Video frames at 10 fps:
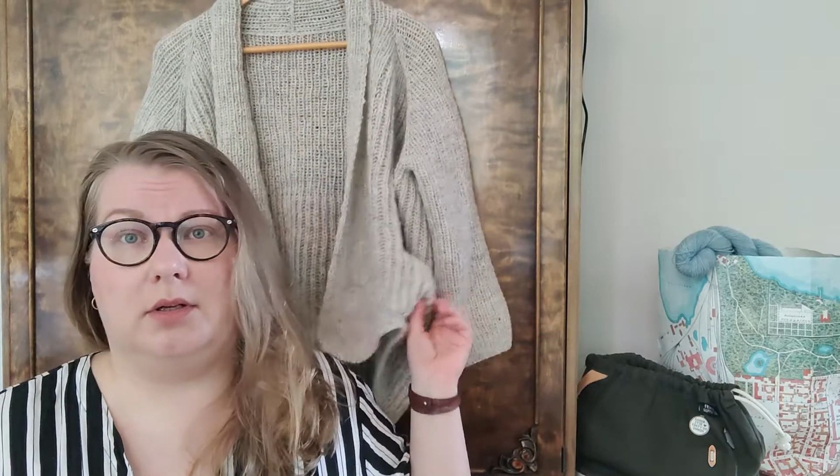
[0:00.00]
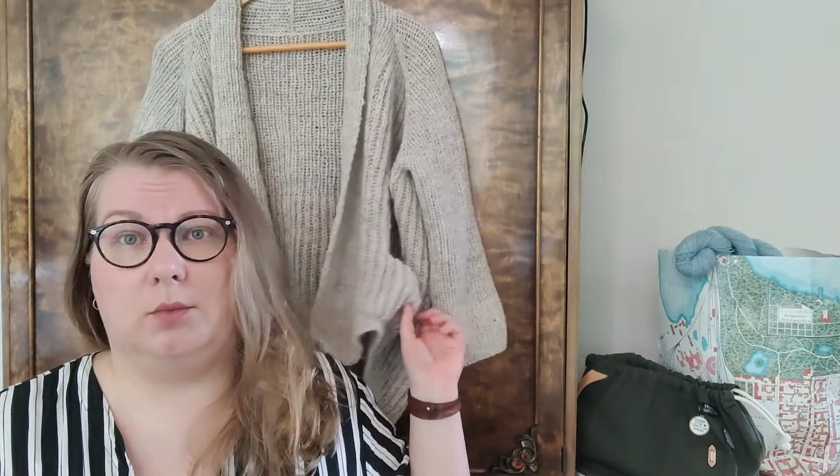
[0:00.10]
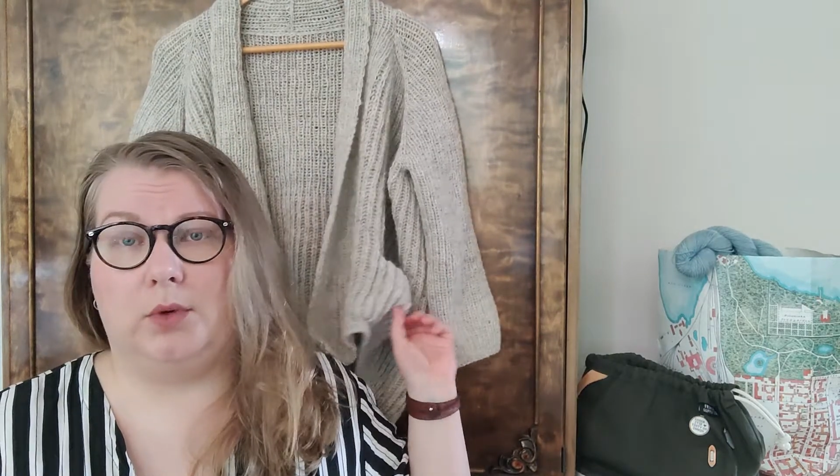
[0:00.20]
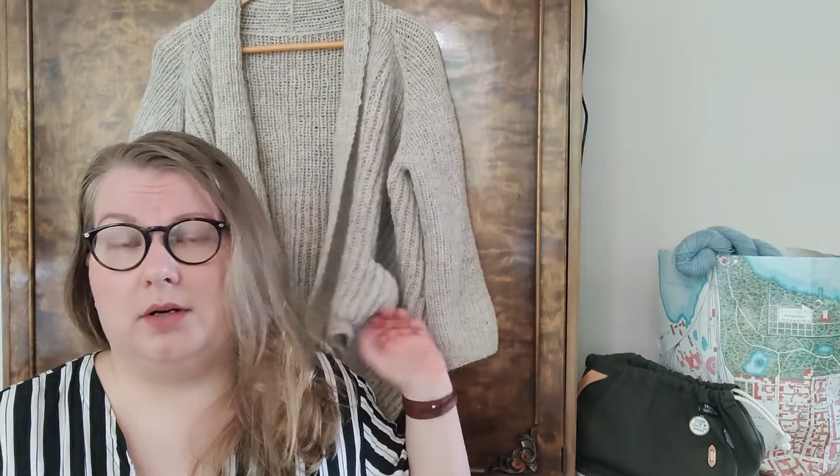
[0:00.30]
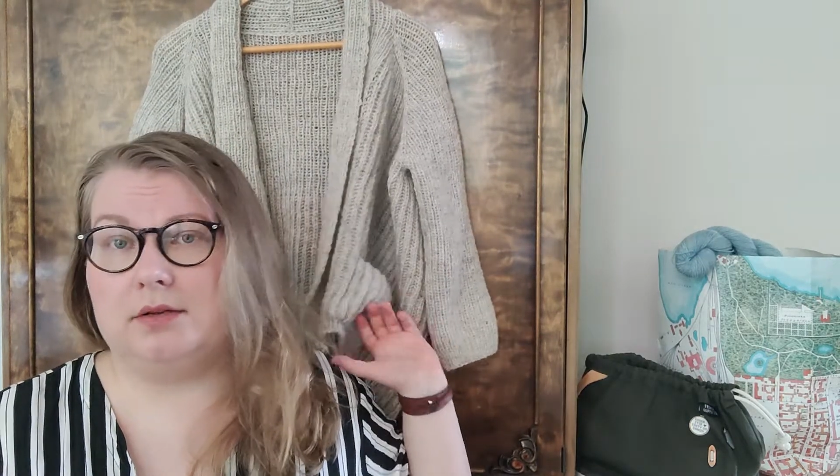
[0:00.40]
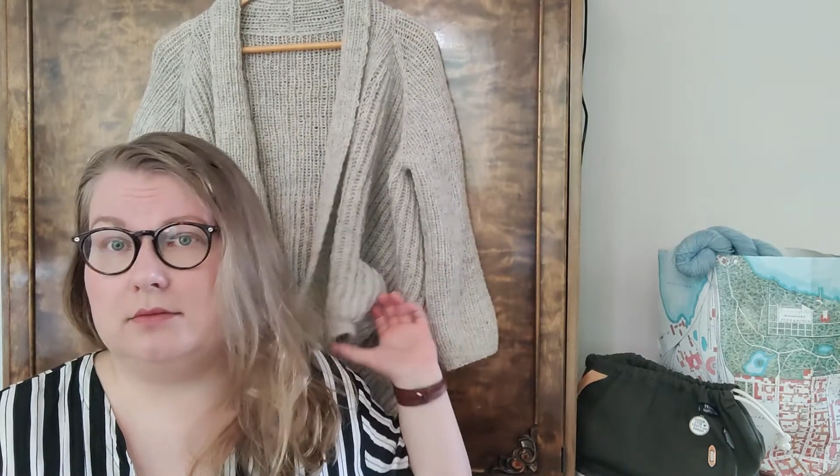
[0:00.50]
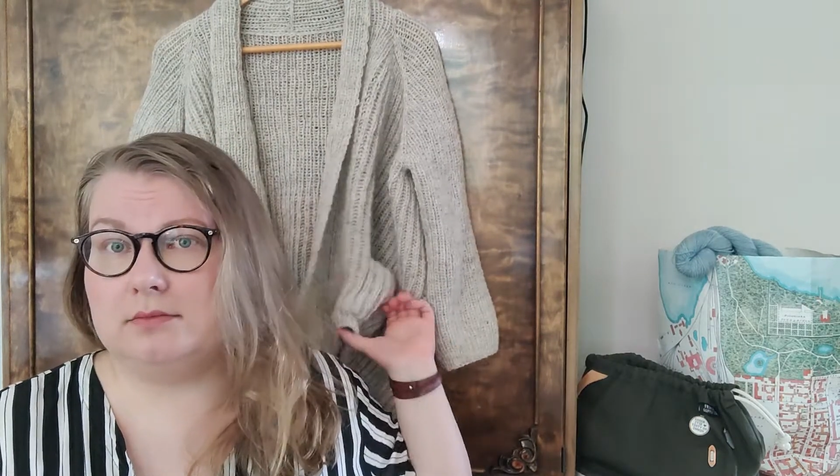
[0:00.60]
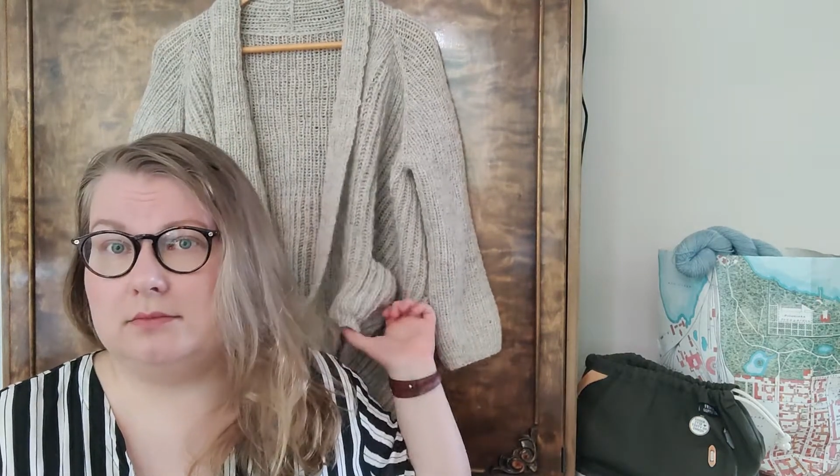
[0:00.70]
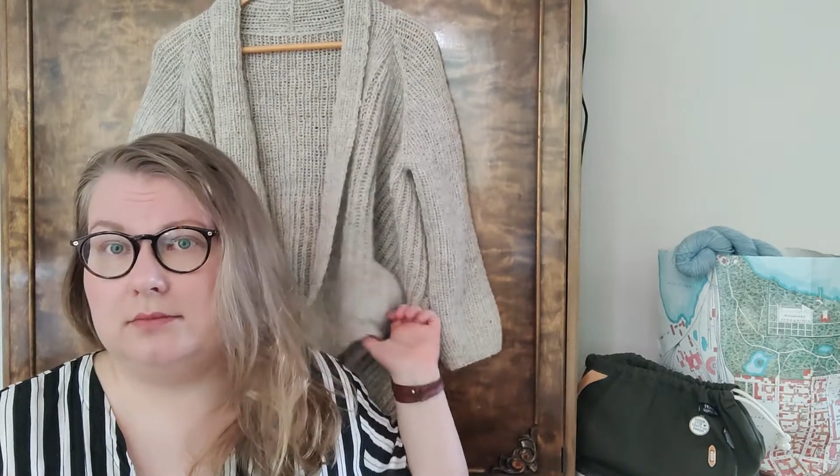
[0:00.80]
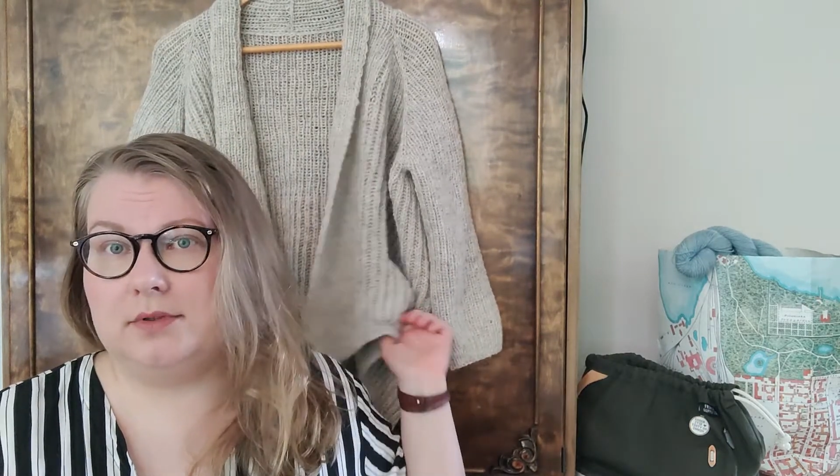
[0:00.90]
wear
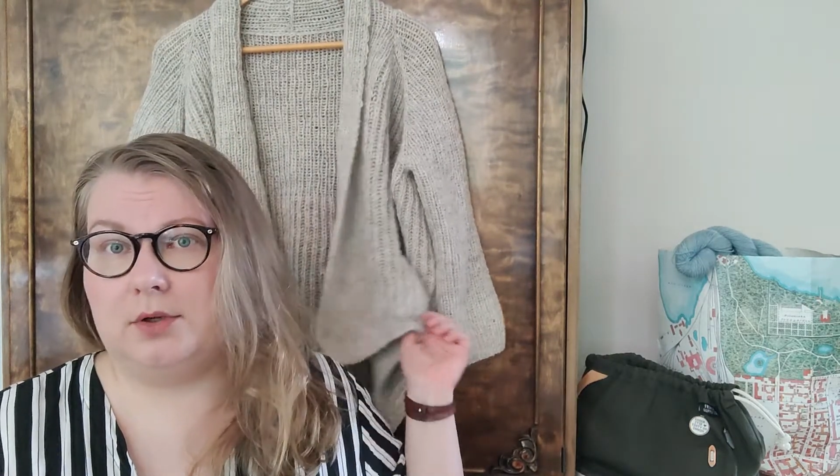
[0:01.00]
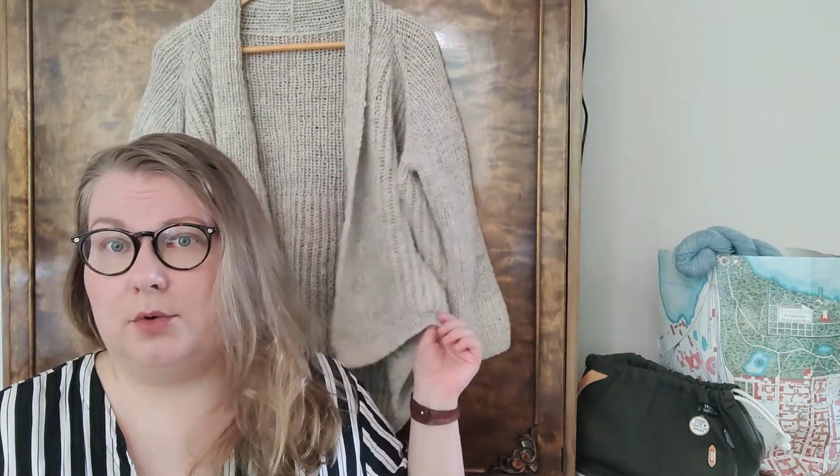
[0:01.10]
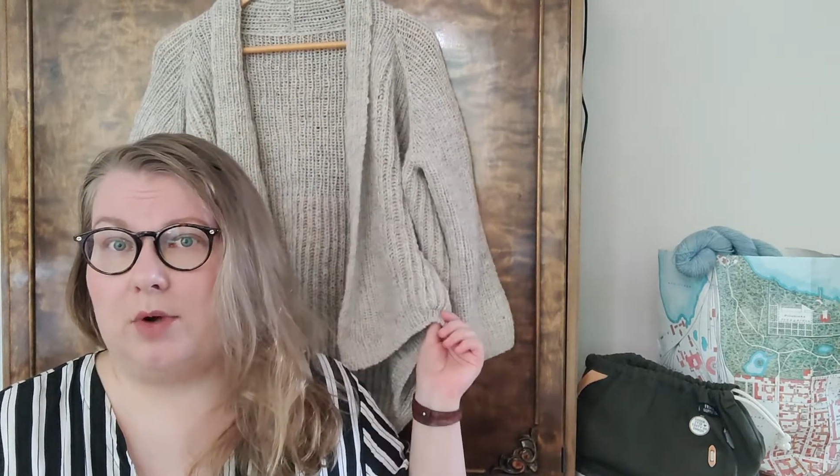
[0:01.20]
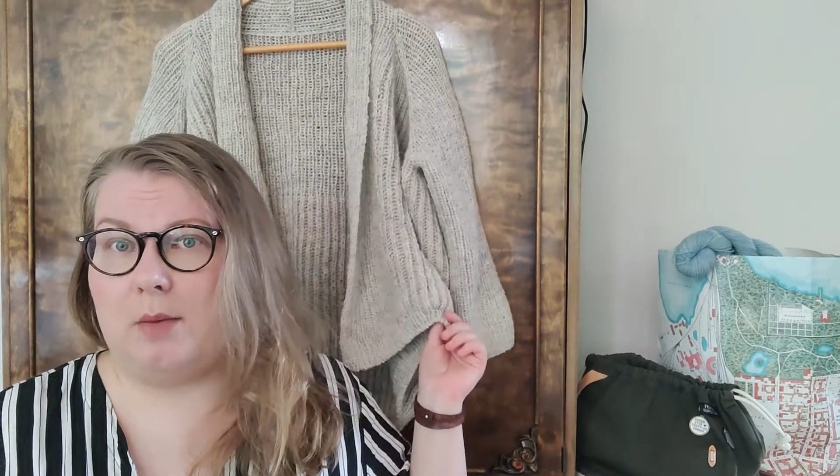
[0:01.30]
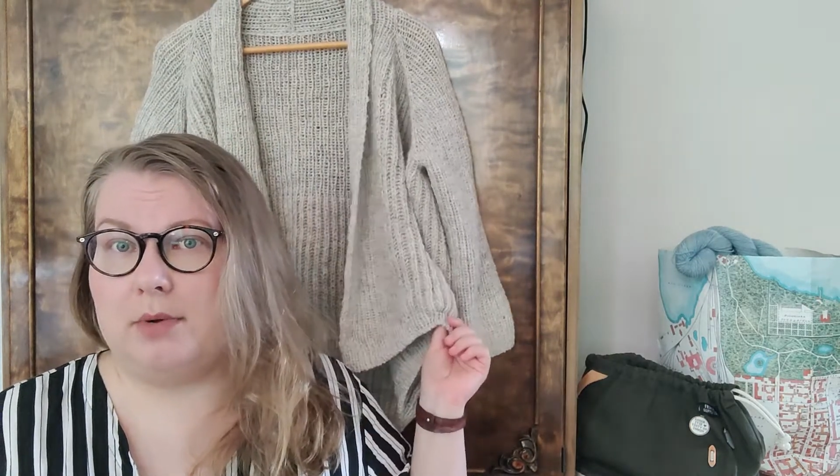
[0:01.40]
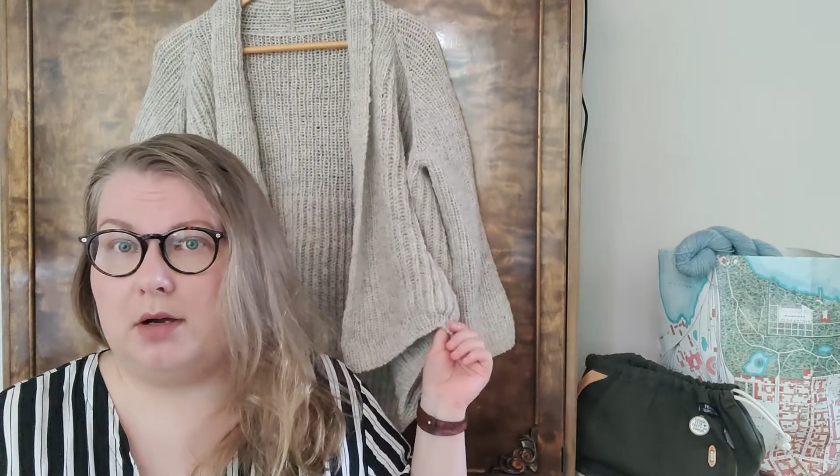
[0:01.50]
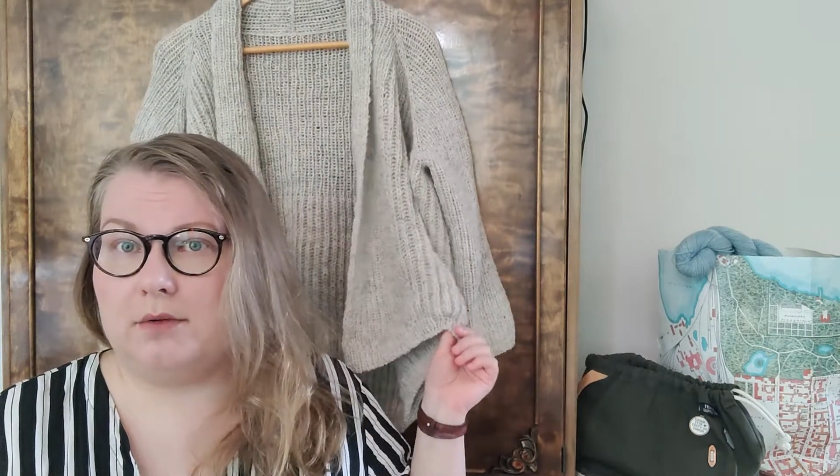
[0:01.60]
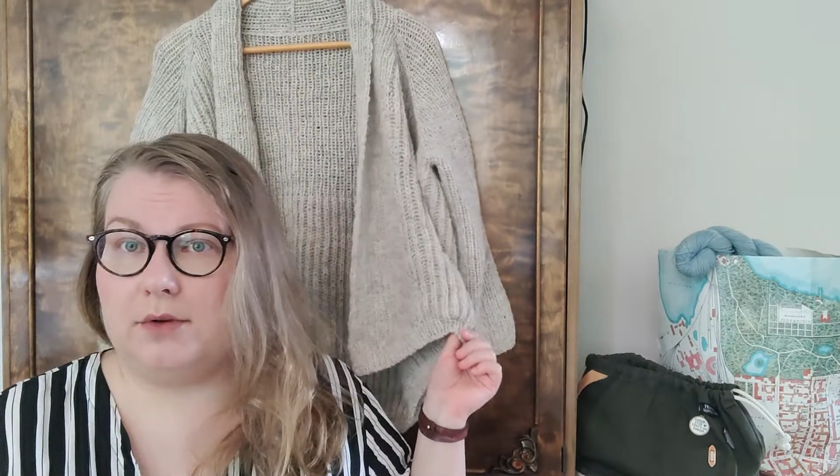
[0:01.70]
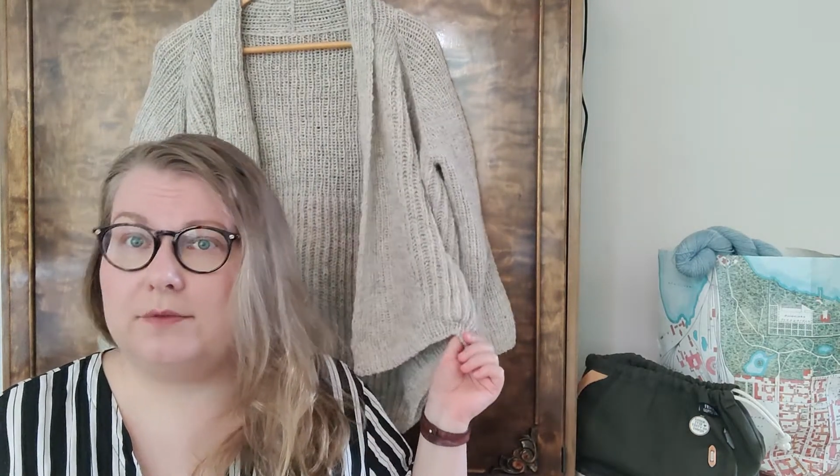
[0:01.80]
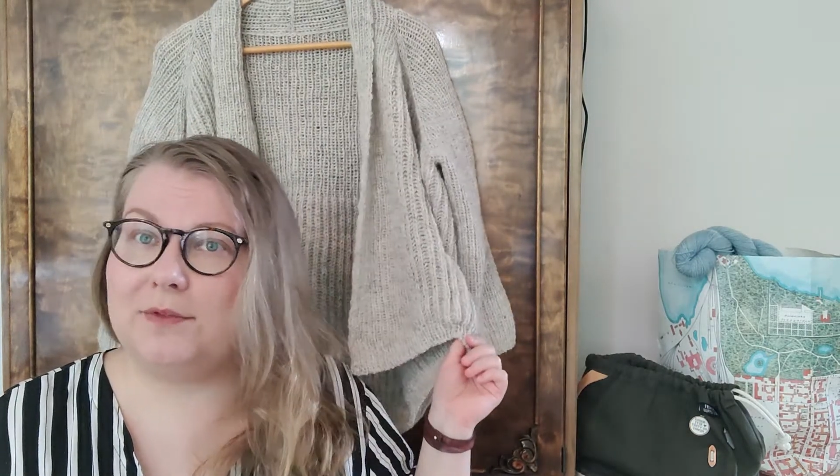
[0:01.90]
the crap
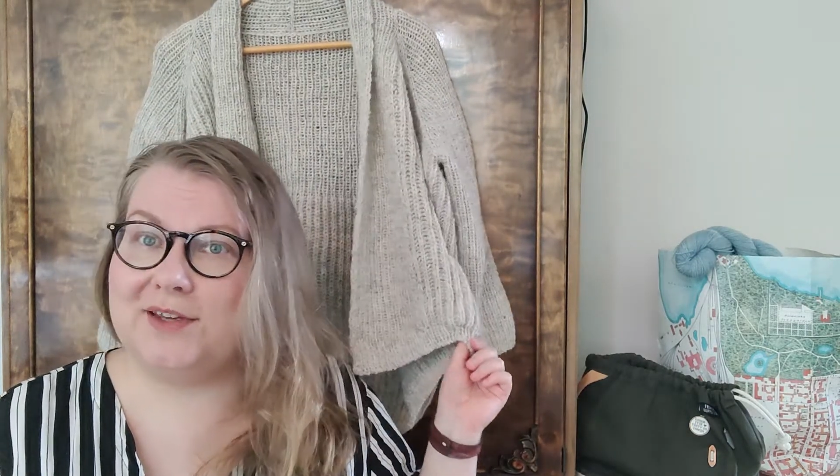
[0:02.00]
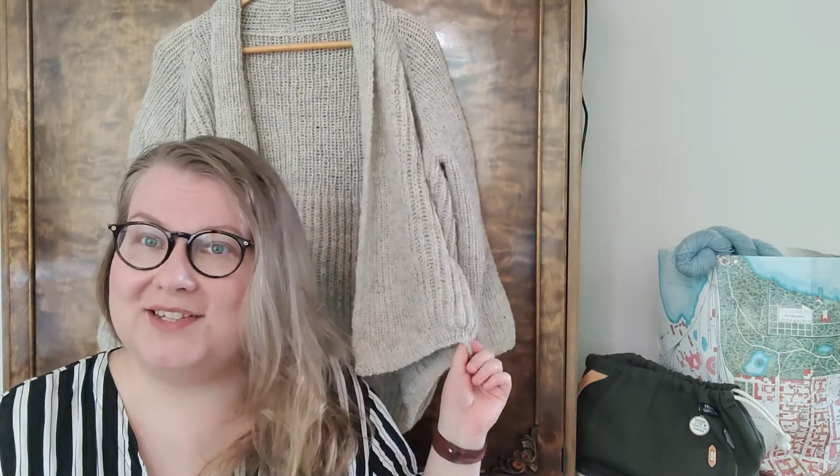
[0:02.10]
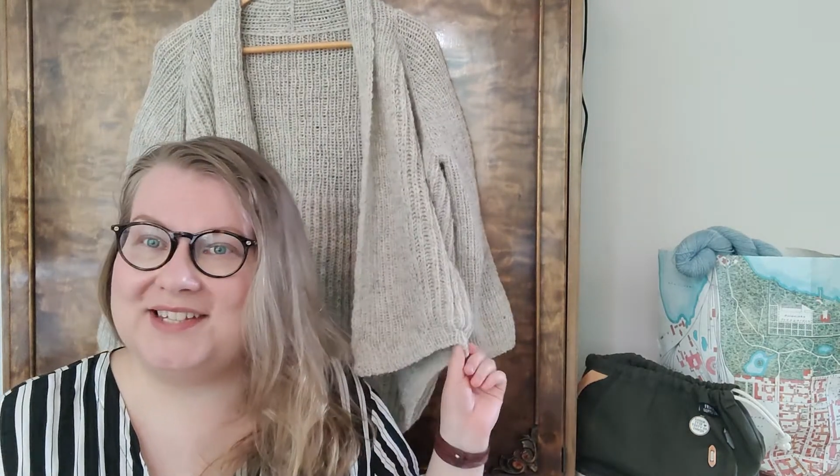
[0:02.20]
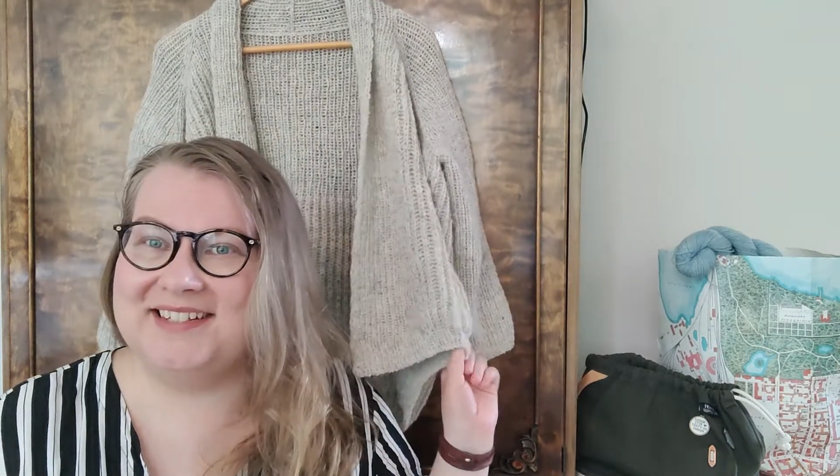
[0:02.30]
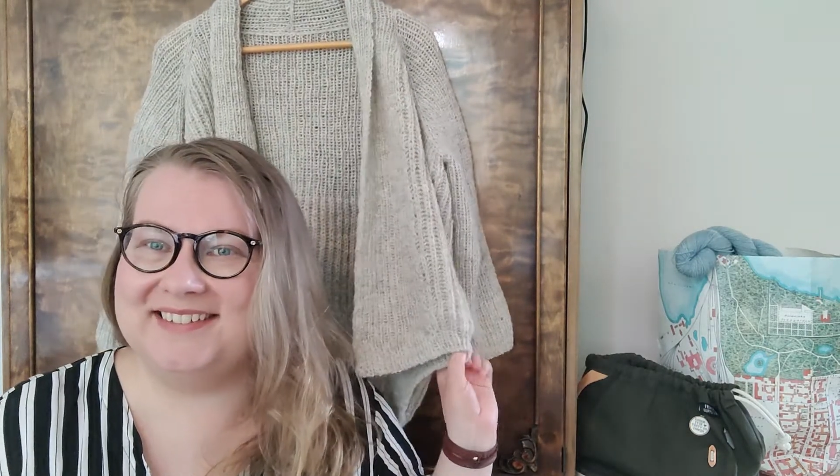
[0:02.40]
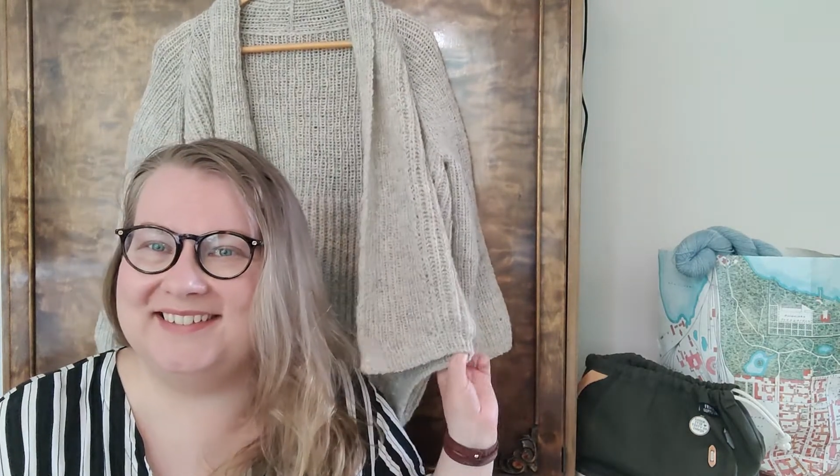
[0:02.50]
out of this